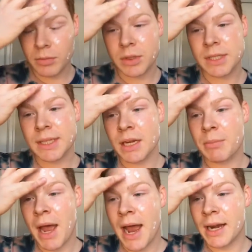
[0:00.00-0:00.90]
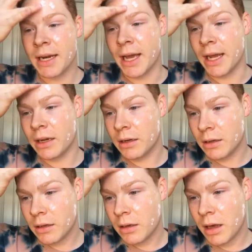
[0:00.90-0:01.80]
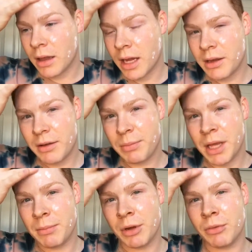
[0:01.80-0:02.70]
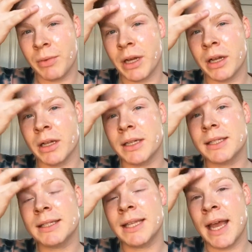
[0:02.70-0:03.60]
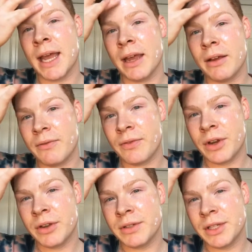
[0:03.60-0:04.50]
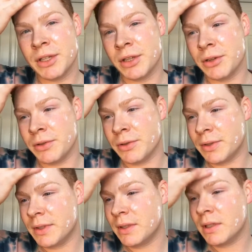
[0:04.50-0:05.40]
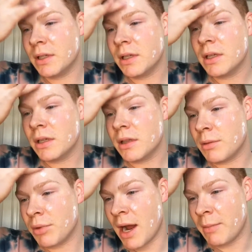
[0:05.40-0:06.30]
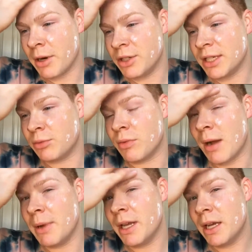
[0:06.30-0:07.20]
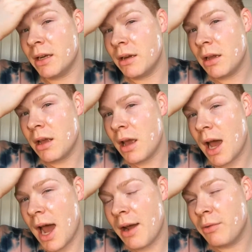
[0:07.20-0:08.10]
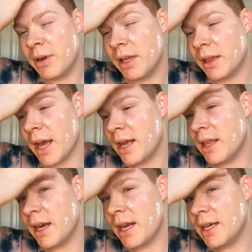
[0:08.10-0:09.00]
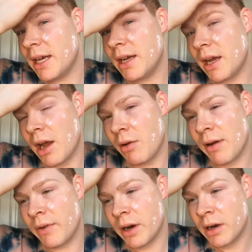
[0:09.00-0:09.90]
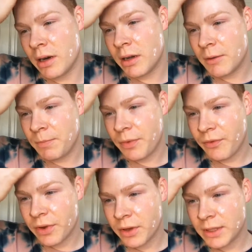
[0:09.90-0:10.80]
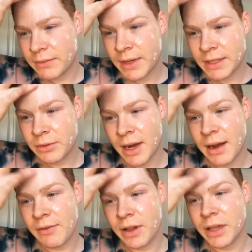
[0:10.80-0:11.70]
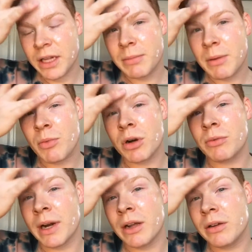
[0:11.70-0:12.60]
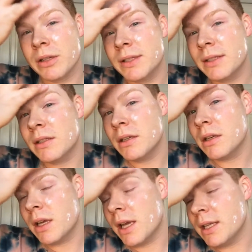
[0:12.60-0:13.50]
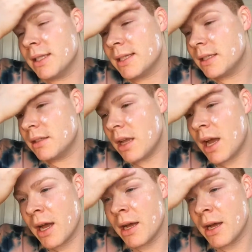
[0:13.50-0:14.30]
we're just gonna pat it in. A lot of people will say for you to use the primer and just rub it in. I really like that idea. However, for those of us who have a little bit more wrinkles, it doesn't